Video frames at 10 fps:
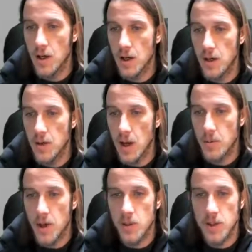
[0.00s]
Uh, I'm
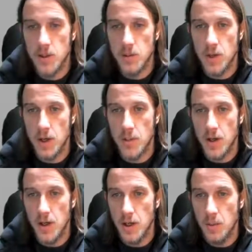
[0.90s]
going to put this one up
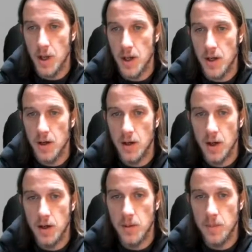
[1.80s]
on eBay,
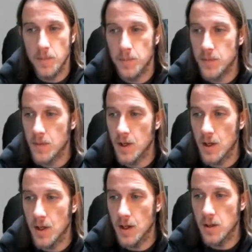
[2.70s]
um,
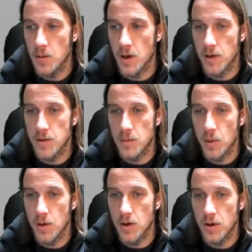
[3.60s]
and we'll have some
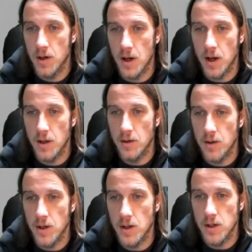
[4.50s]
more uh,
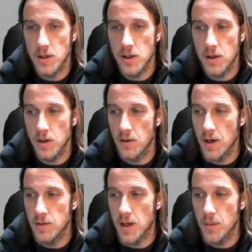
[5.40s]
30s and
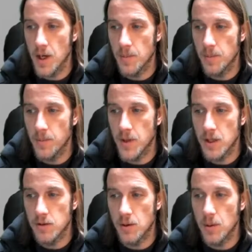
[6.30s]
35s coming up.
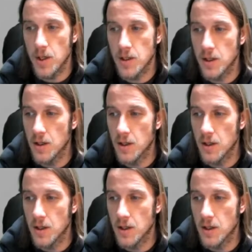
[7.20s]
Thanks for watching.